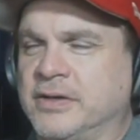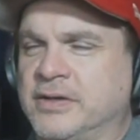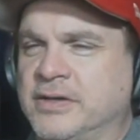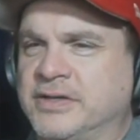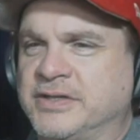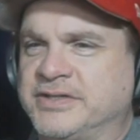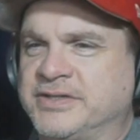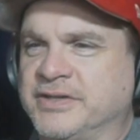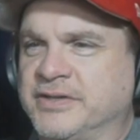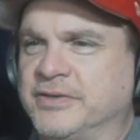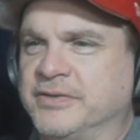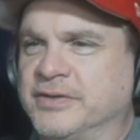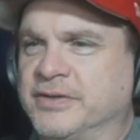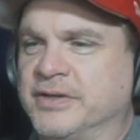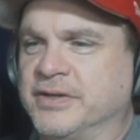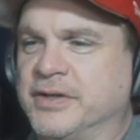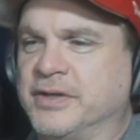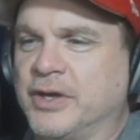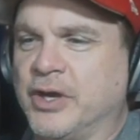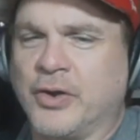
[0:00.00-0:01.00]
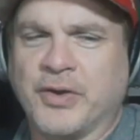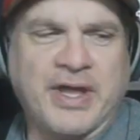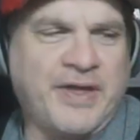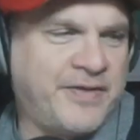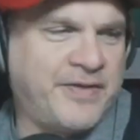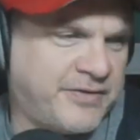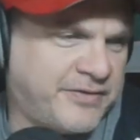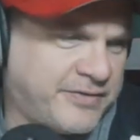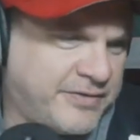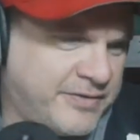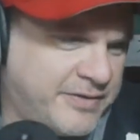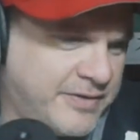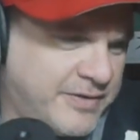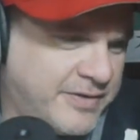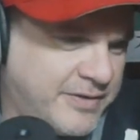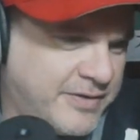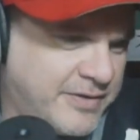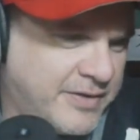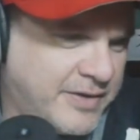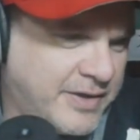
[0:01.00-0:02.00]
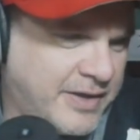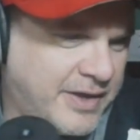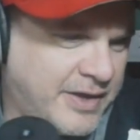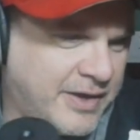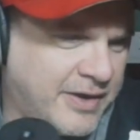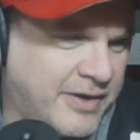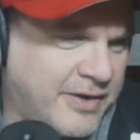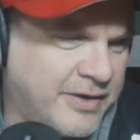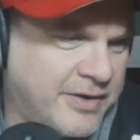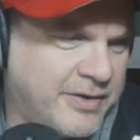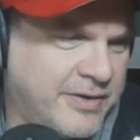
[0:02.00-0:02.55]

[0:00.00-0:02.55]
So, oh yeah, this here.